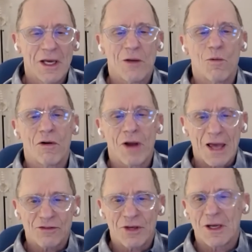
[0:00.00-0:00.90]
he won't
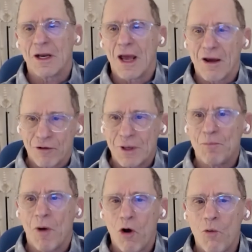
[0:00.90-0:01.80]
ask it every
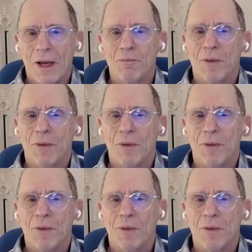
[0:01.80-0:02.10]
moment,